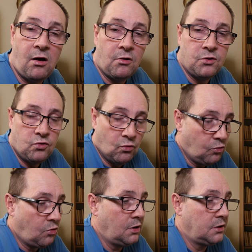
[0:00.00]
on
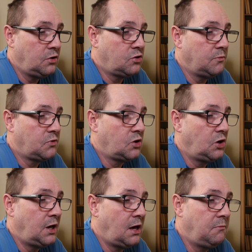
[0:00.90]
your YouTube
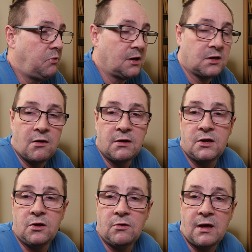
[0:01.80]
studio by going
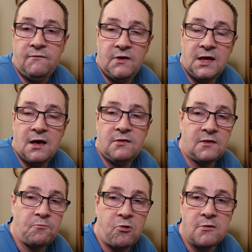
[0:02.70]
to a video
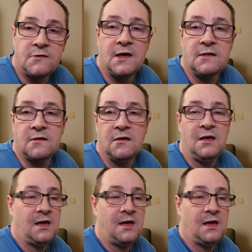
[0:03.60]
that's processed,